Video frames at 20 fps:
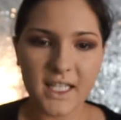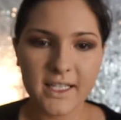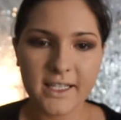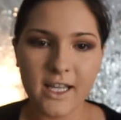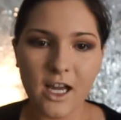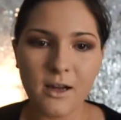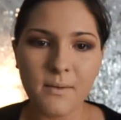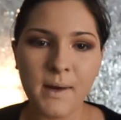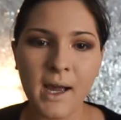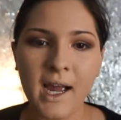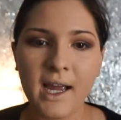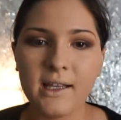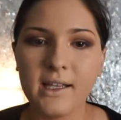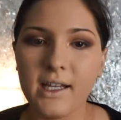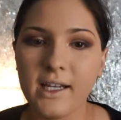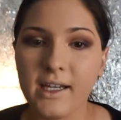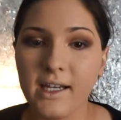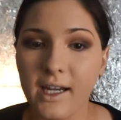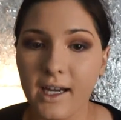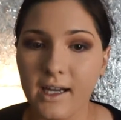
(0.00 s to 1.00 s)
Now I'm
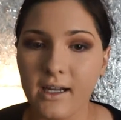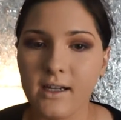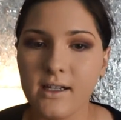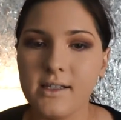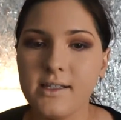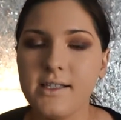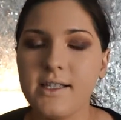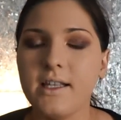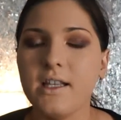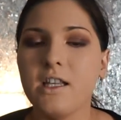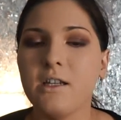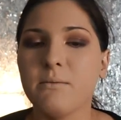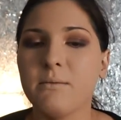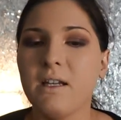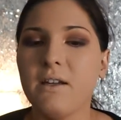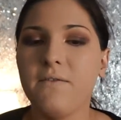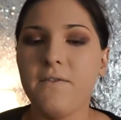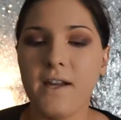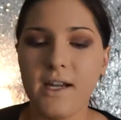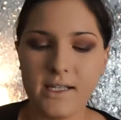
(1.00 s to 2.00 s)
highlighting and concealing
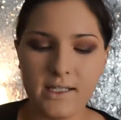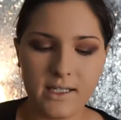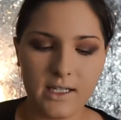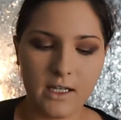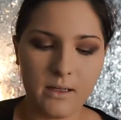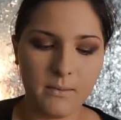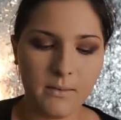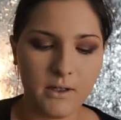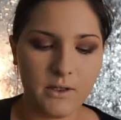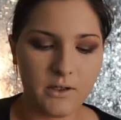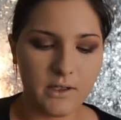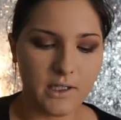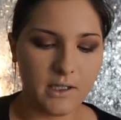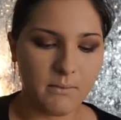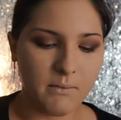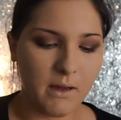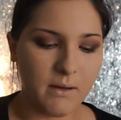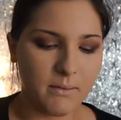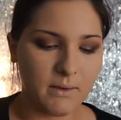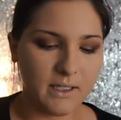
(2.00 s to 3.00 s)
my face, and I'm using
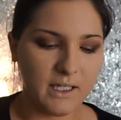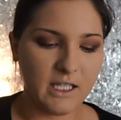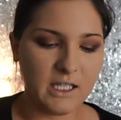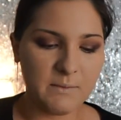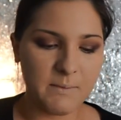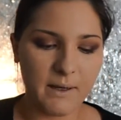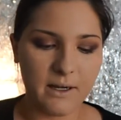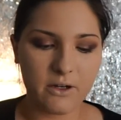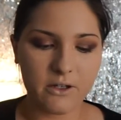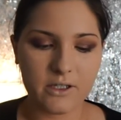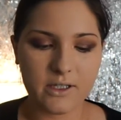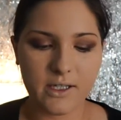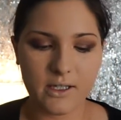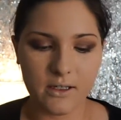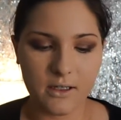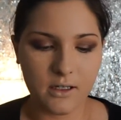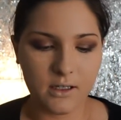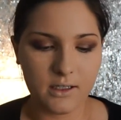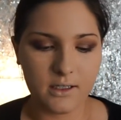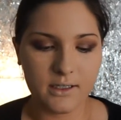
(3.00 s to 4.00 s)
Maybelline's Better
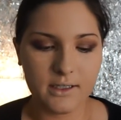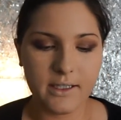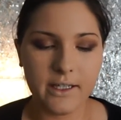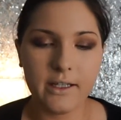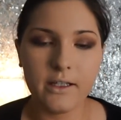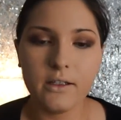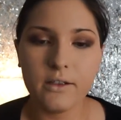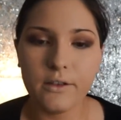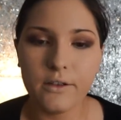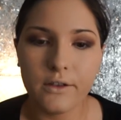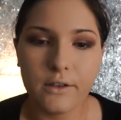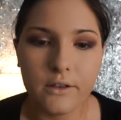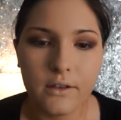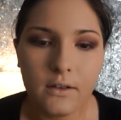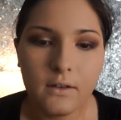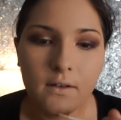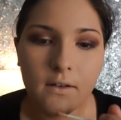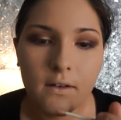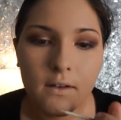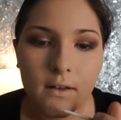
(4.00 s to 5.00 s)
Skin Concealer.
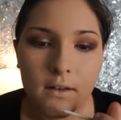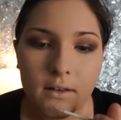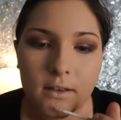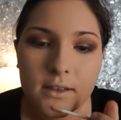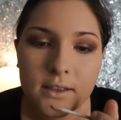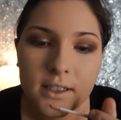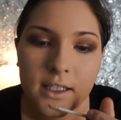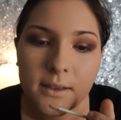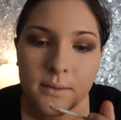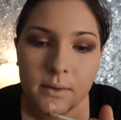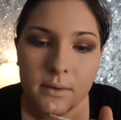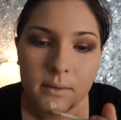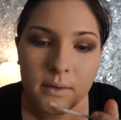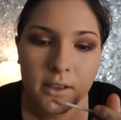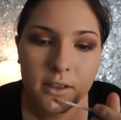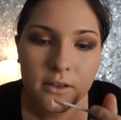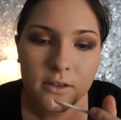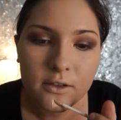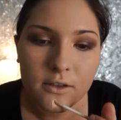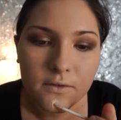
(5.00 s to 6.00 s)
The same one we
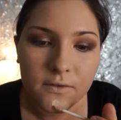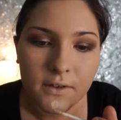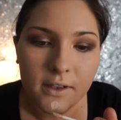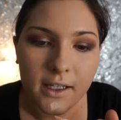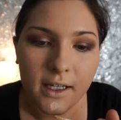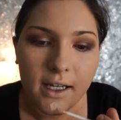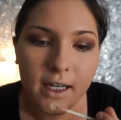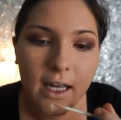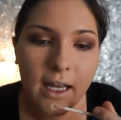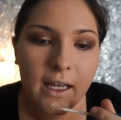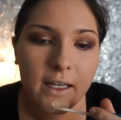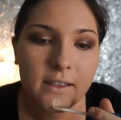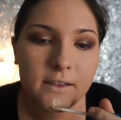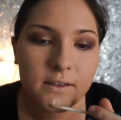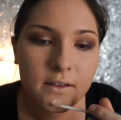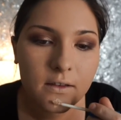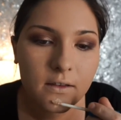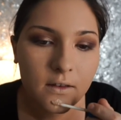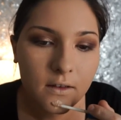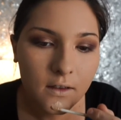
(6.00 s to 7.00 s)
used for the
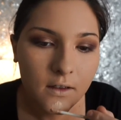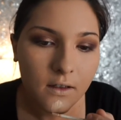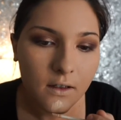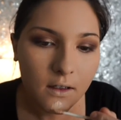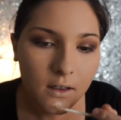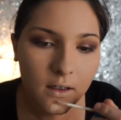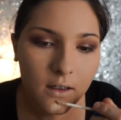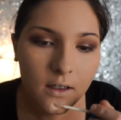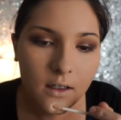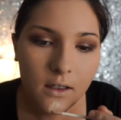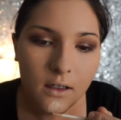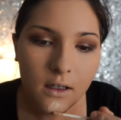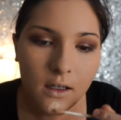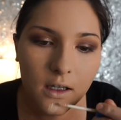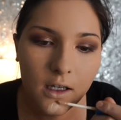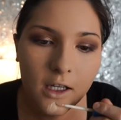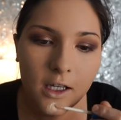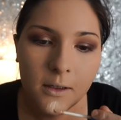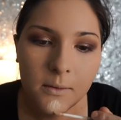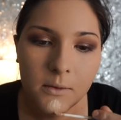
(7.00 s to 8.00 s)
eyes.
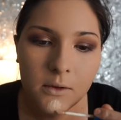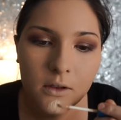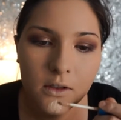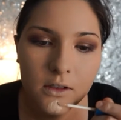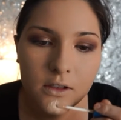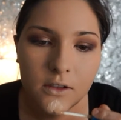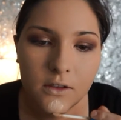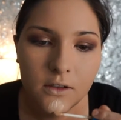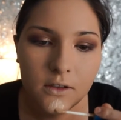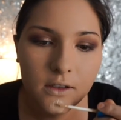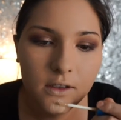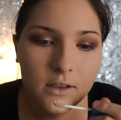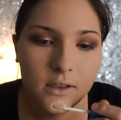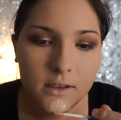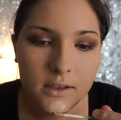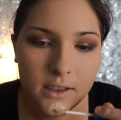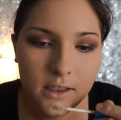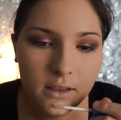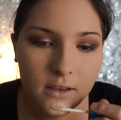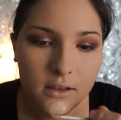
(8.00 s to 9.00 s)
I'm going to
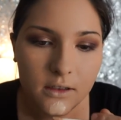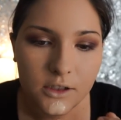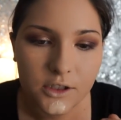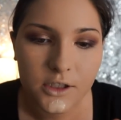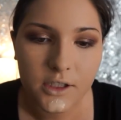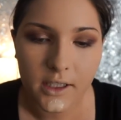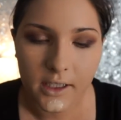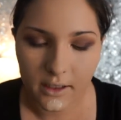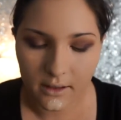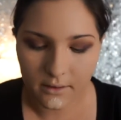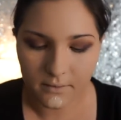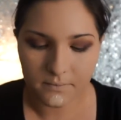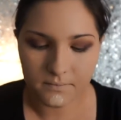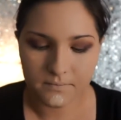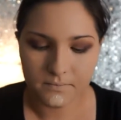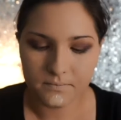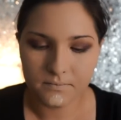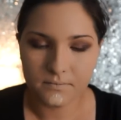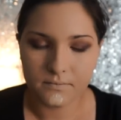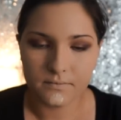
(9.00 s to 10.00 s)
conceal the chin,
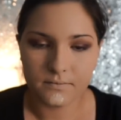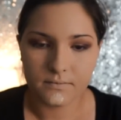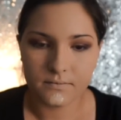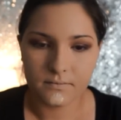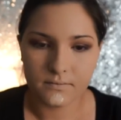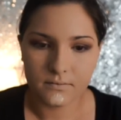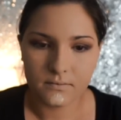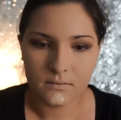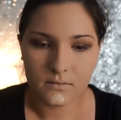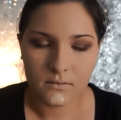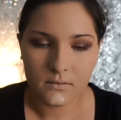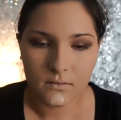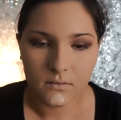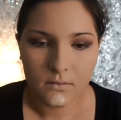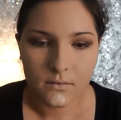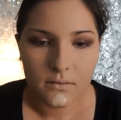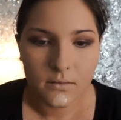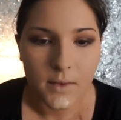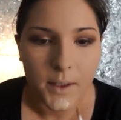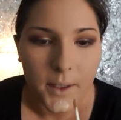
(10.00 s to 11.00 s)

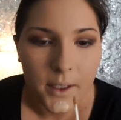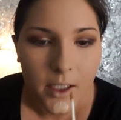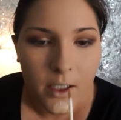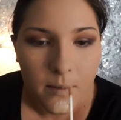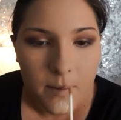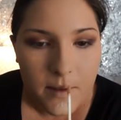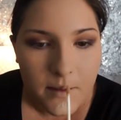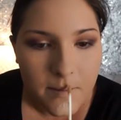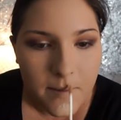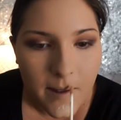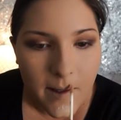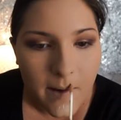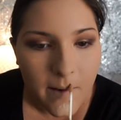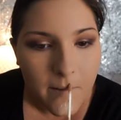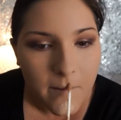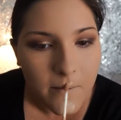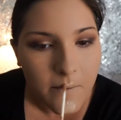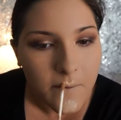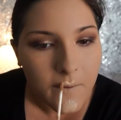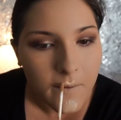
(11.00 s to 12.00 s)
the cupid's
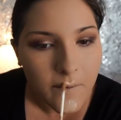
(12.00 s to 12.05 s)
bow,